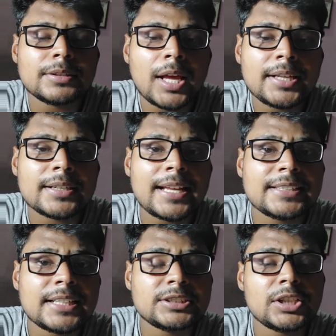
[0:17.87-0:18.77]
Like
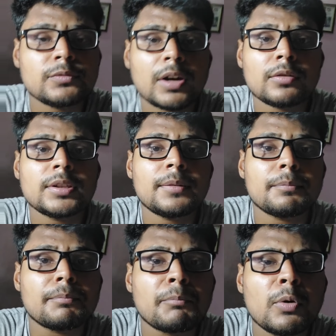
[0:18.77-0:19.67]
res gestae is one of the
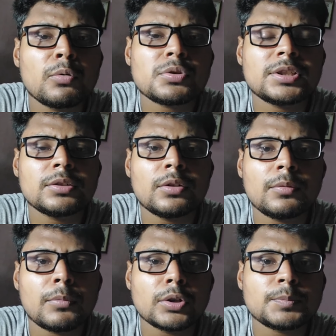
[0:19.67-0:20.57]
most, you
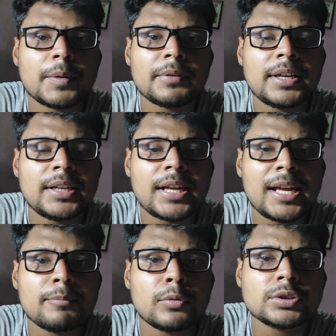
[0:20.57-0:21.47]
know, most prevalent
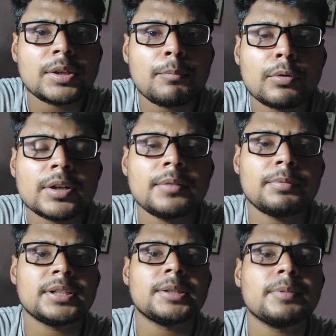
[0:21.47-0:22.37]
and most important
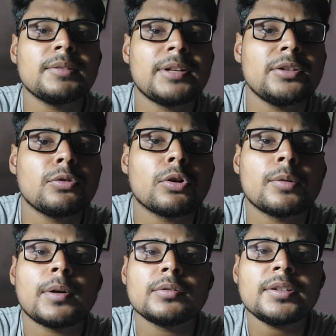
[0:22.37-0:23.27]
principle when you talk
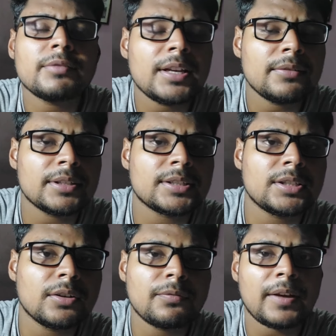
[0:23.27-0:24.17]
about the
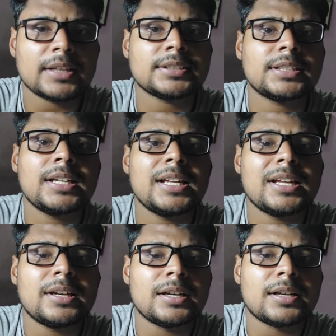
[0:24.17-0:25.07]
relevancy of facts,
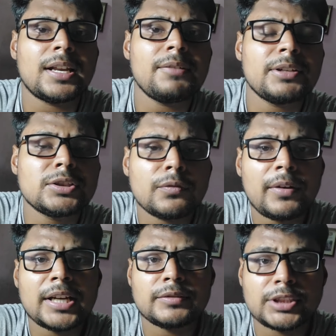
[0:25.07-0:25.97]

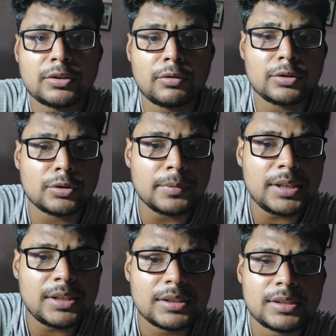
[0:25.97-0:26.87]
which are going to
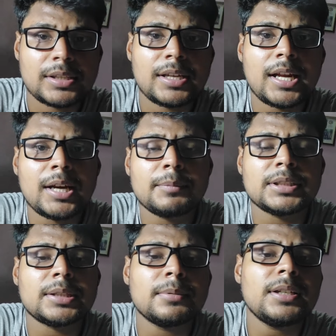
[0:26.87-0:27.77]
be
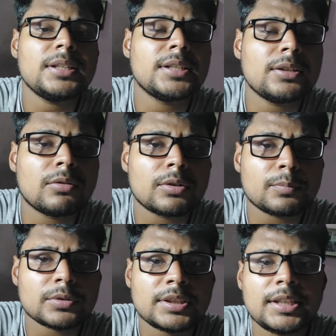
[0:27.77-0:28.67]
admissible in the court
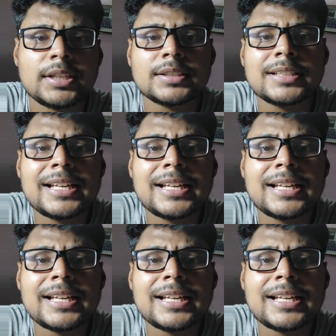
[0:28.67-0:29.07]
proceeding.